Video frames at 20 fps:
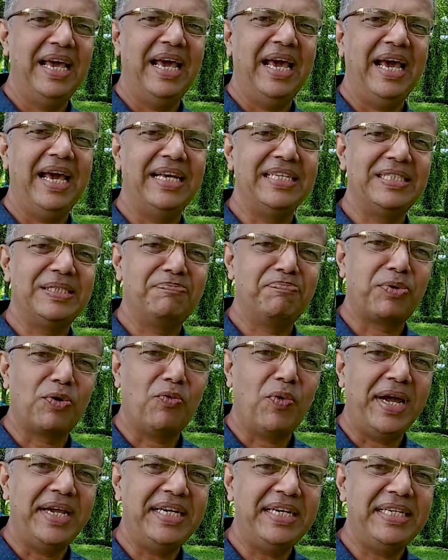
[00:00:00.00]
has
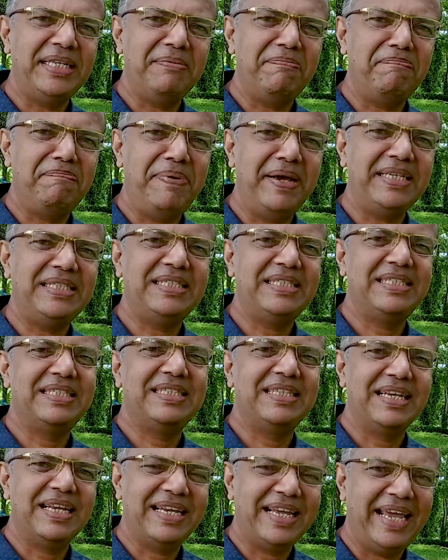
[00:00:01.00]
provided the
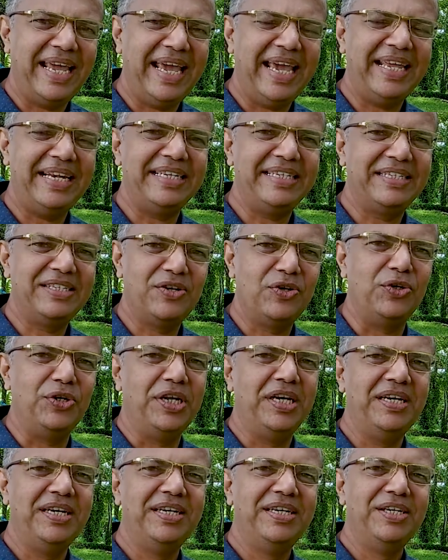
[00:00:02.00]
best care it
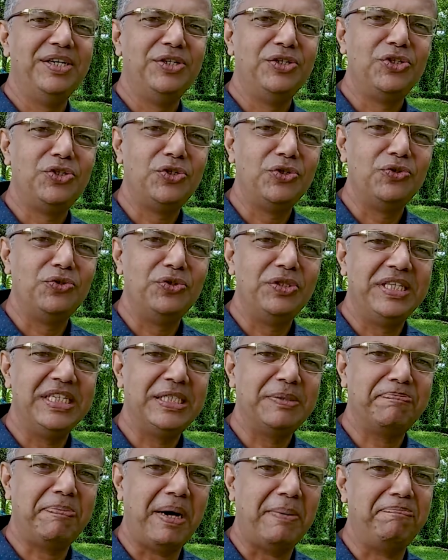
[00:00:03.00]
could to
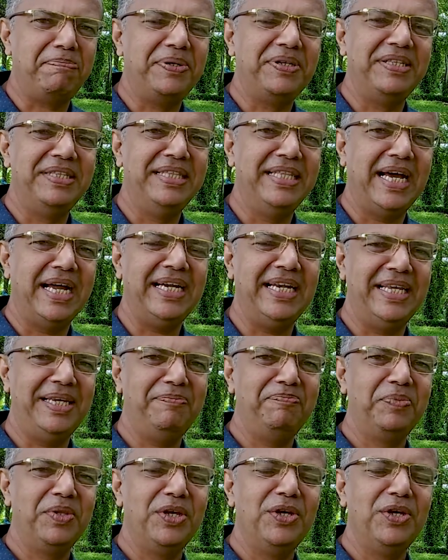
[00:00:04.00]
this pup, Nani,